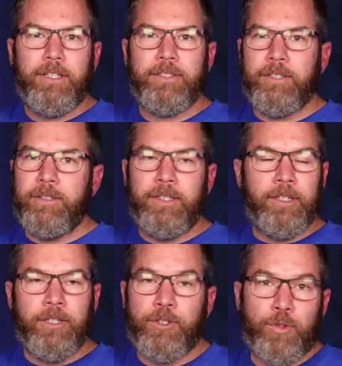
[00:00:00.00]
said,
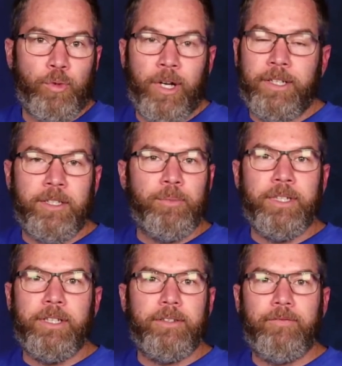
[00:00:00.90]
you know, this is where I need to
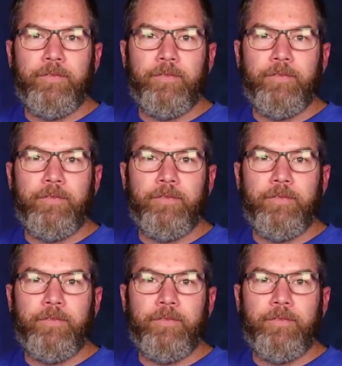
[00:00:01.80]
be.